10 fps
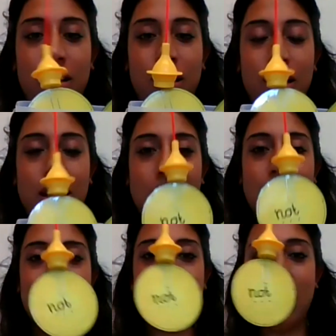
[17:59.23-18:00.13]
Like
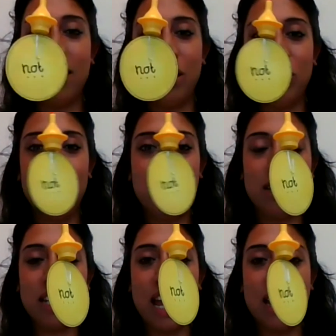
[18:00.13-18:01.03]
this, and then do
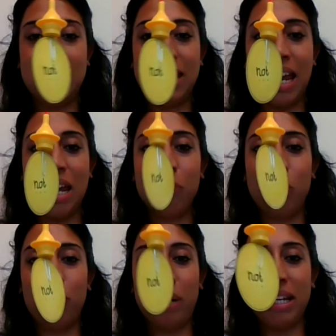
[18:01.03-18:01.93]
the same
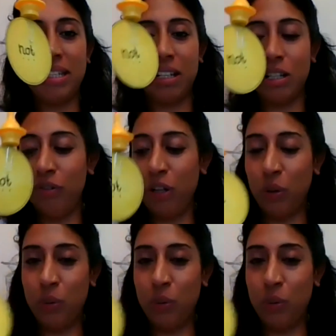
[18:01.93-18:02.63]
of placing the real